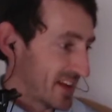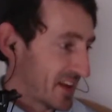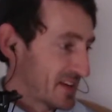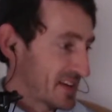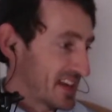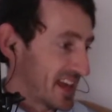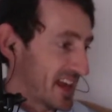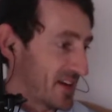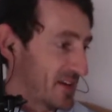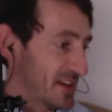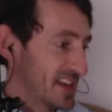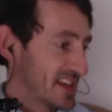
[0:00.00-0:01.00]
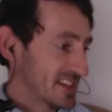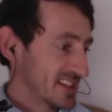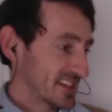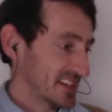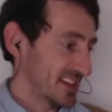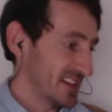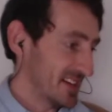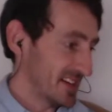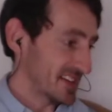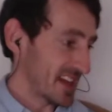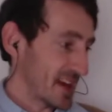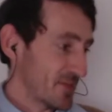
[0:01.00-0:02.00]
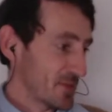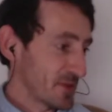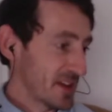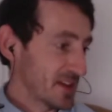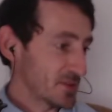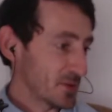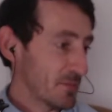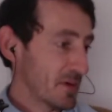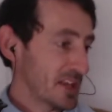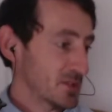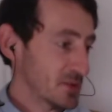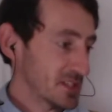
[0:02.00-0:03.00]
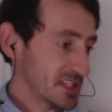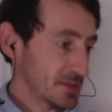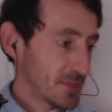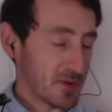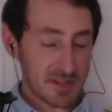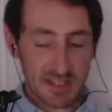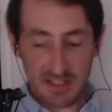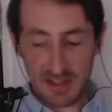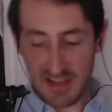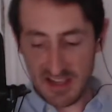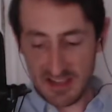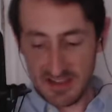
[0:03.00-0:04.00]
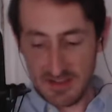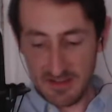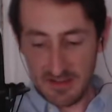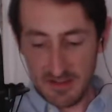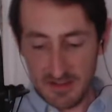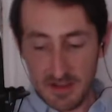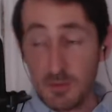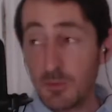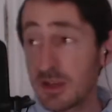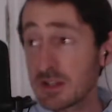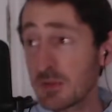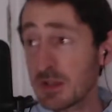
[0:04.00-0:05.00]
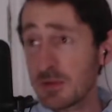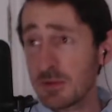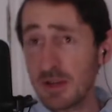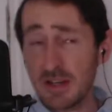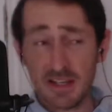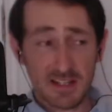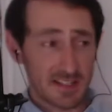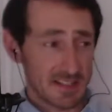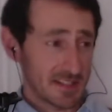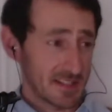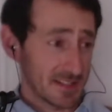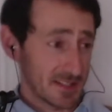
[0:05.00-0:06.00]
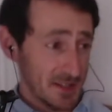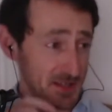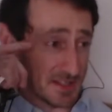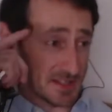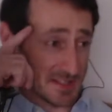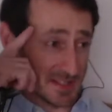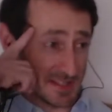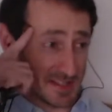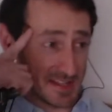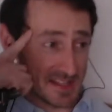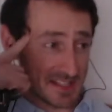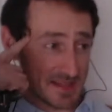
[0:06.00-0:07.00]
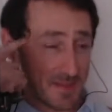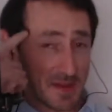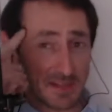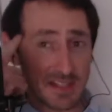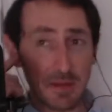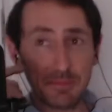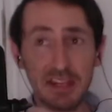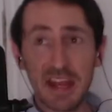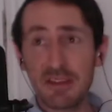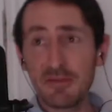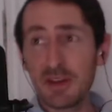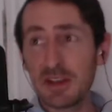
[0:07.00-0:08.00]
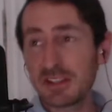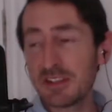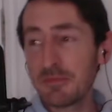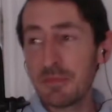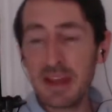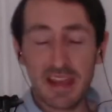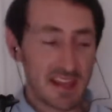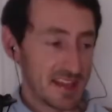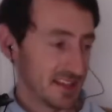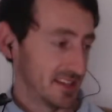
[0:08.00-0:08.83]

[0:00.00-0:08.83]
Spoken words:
Holy cow, at last, everyone knows what my Twitch experience is like. When Twitch works, it's good. It's the most up-to-date version of me.